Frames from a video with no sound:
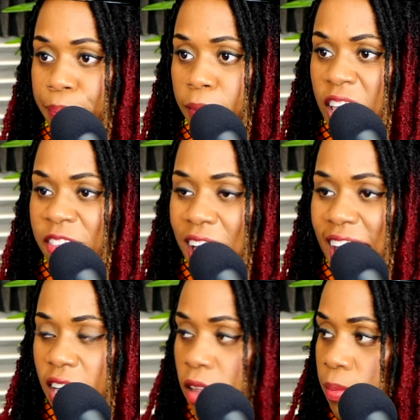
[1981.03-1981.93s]
if I
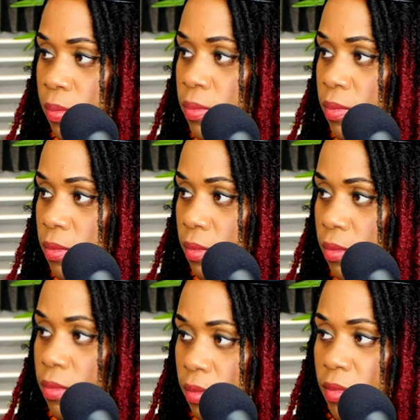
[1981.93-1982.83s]
like them.
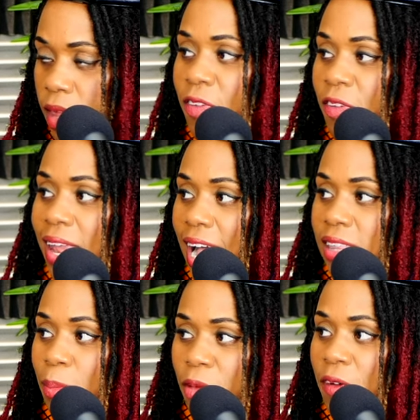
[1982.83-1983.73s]
Mm-hmm. If I like
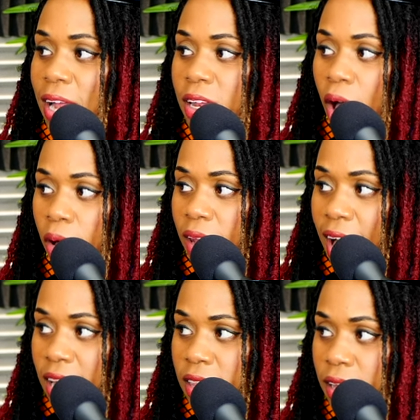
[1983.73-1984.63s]
them. If I don't
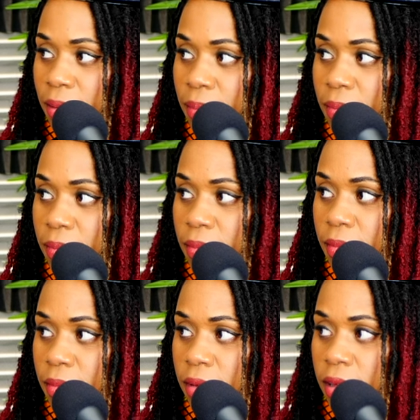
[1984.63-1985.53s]
like them.
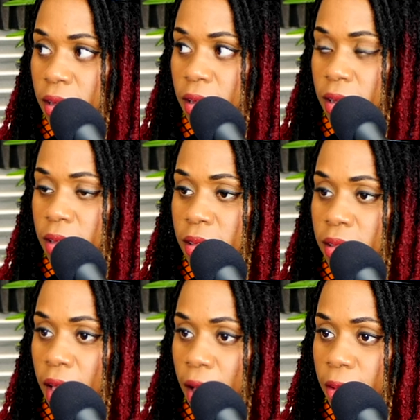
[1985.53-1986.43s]

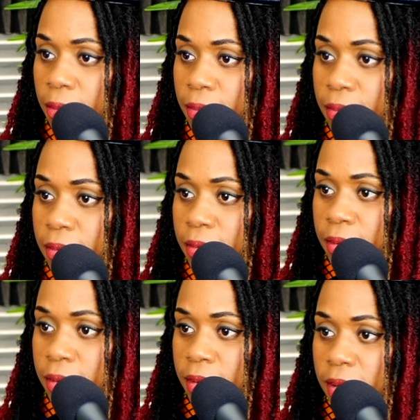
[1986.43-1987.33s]
No,
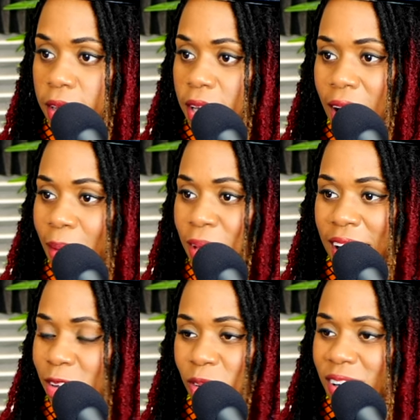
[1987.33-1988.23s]
you know, I'm
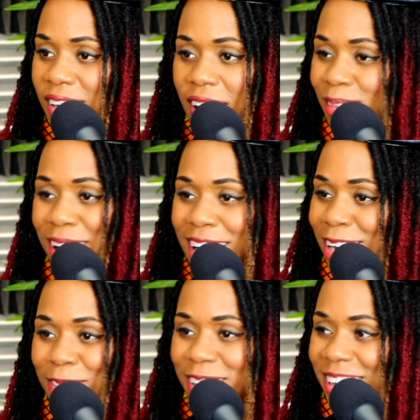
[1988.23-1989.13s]
not doing, I'm not even. That
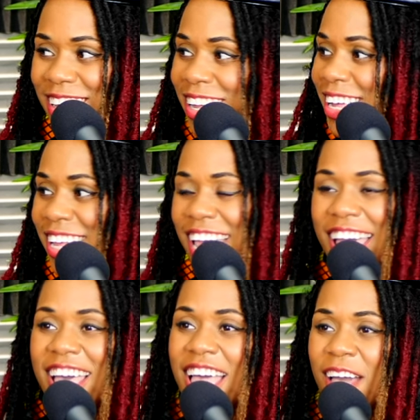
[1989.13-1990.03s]
sounds about right.
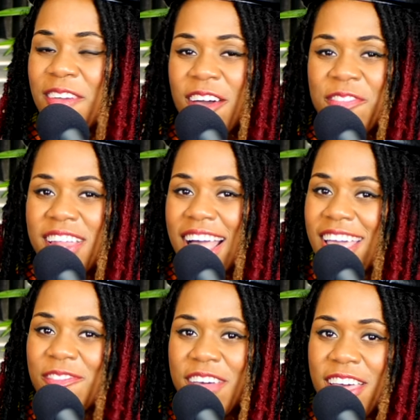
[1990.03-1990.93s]
Yeah, I feel like
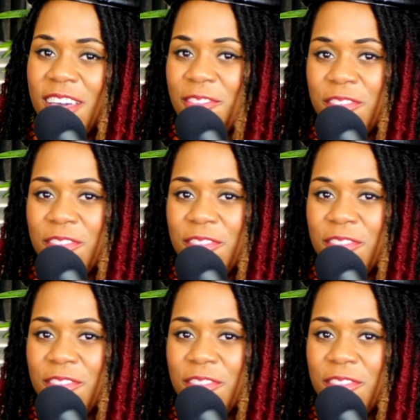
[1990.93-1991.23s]
if, if